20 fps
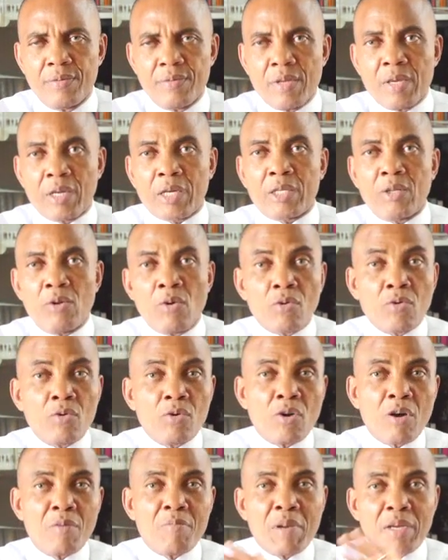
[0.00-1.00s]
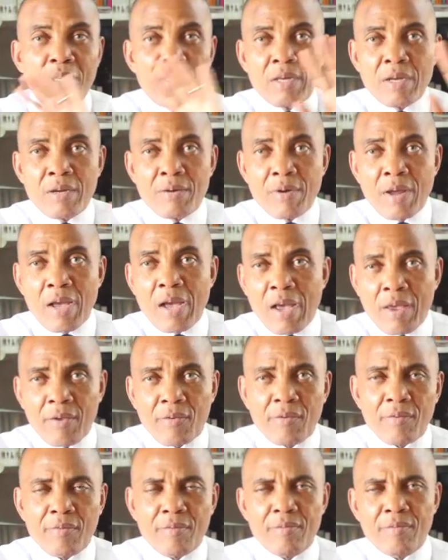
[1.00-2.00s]
the local government
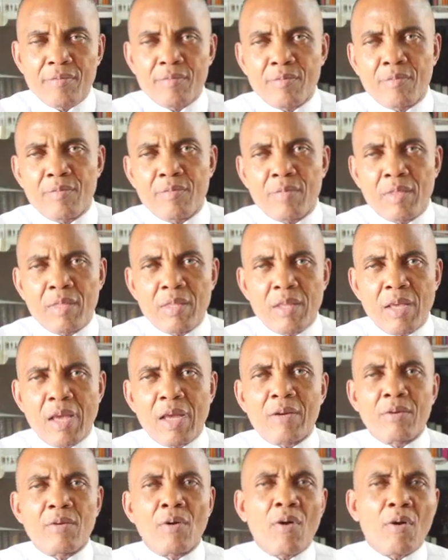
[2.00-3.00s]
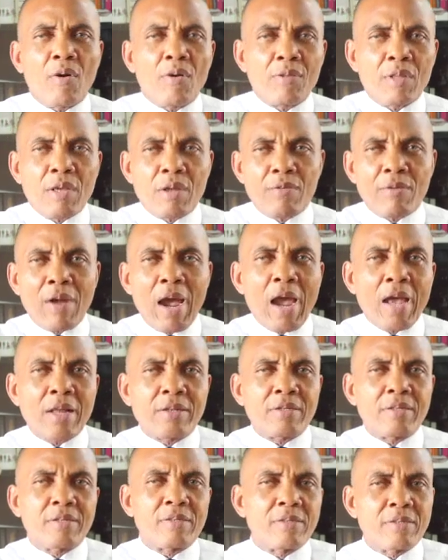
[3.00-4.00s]
areas, and all the
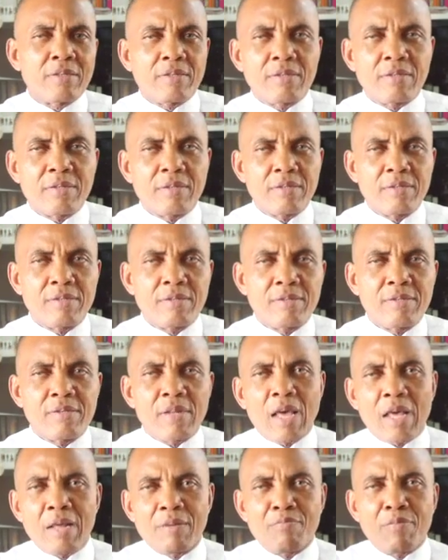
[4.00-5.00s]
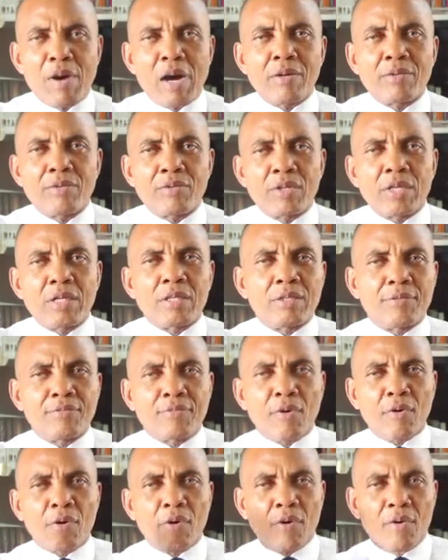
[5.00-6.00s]
rights and boundaries
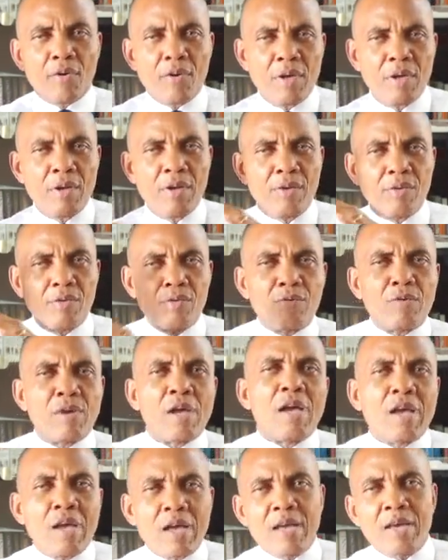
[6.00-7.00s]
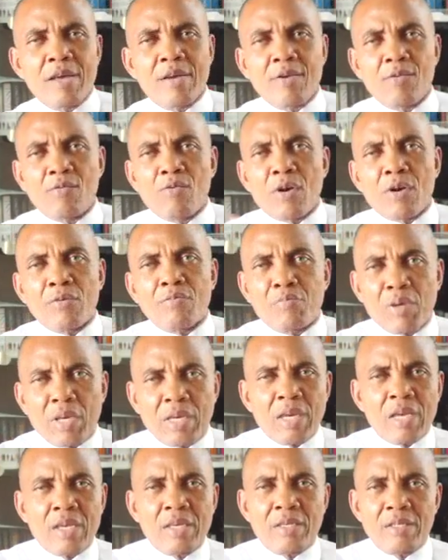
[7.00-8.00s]
for where one
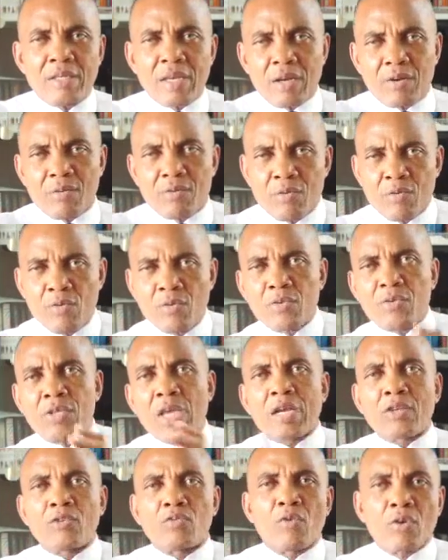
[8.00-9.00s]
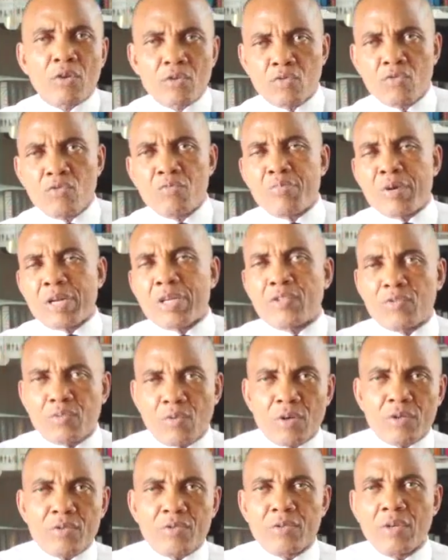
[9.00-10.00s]
begins and who takes what, who brings
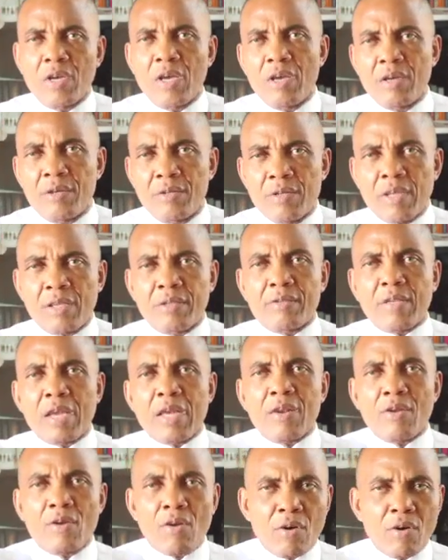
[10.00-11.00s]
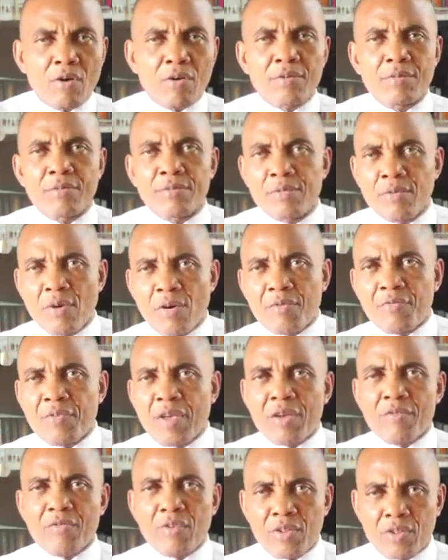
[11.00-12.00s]
what, the tenure of
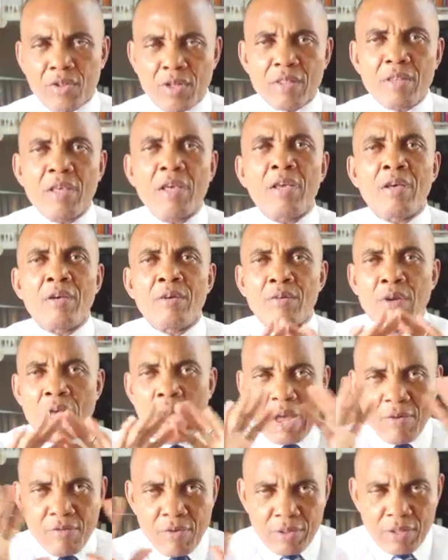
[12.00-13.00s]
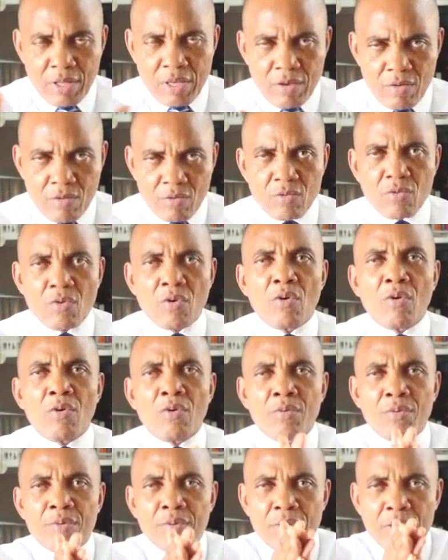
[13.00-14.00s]
everything you
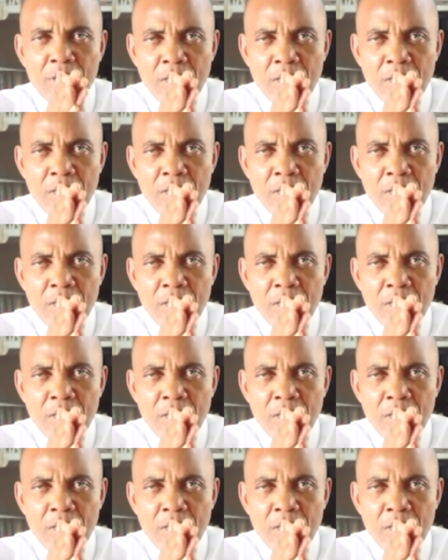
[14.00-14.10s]
know